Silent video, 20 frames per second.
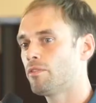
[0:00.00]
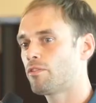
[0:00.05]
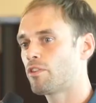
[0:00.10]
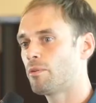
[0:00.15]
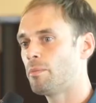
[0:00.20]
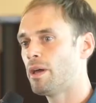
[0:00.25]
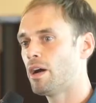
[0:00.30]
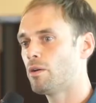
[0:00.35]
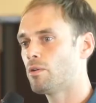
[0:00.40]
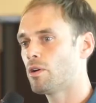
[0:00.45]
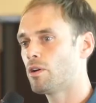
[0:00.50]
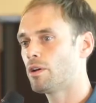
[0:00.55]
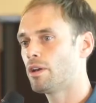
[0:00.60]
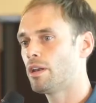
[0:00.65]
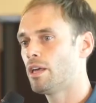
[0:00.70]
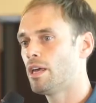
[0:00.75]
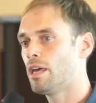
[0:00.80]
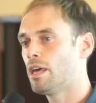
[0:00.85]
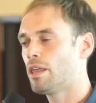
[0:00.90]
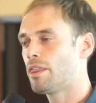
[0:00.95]
from now
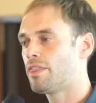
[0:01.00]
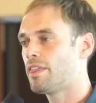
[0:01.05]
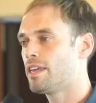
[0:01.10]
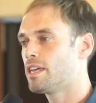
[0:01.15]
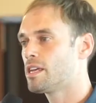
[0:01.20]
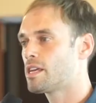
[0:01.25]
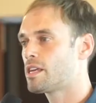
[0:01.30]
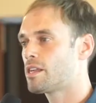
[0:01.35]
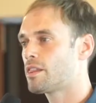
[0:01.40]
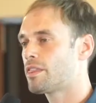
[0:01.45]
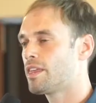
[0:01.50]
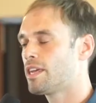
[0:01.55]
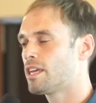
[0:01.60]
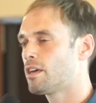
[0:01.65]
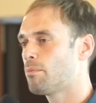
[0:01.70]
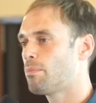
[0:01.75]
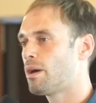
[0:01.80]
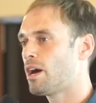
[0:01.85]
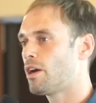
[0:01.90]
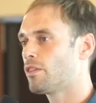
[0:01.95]
on, think
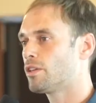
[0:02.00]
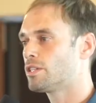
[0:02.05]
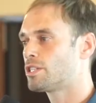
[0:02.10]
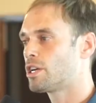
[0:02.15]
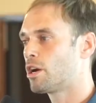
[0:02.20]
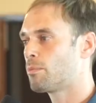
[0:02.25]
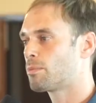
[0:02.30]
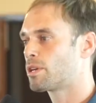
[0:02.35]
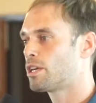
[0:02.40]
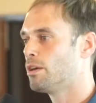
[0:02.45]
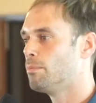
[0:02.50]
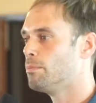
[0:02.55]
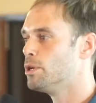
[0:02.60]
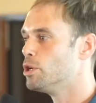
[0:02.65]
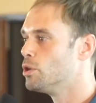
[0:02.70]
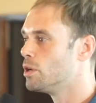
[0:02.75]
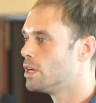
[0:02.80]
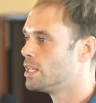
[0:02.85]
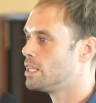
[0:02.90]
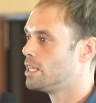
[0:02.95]
think about the term
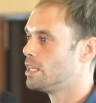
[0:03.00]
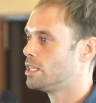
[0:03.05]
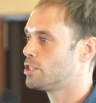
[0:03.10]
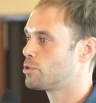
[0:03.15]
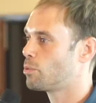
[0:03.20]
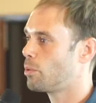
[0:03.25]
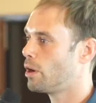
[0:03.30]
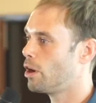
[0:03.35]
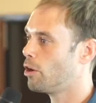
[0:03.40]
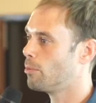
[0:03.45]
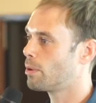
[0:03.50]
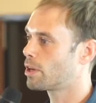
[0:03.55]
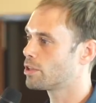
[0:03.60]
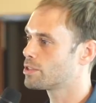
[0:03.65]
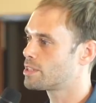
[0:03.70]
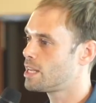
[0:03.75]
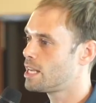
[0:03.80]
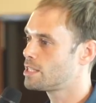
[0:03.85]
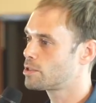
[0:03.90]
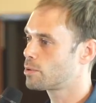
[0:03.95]
community as well
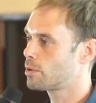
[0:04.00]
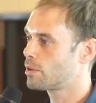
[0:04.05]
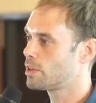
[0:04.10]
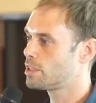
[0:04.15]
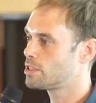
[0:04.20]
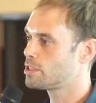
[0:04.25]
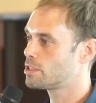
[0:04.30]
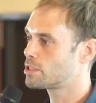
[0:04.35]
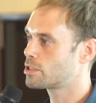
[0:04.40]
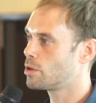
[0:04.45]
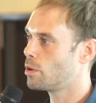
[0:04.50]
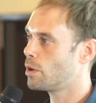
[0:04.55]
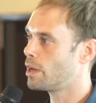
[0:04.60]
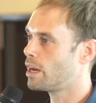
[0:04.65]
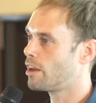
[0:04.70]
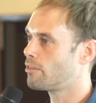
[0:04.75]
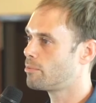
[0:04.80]
because that's where this is going.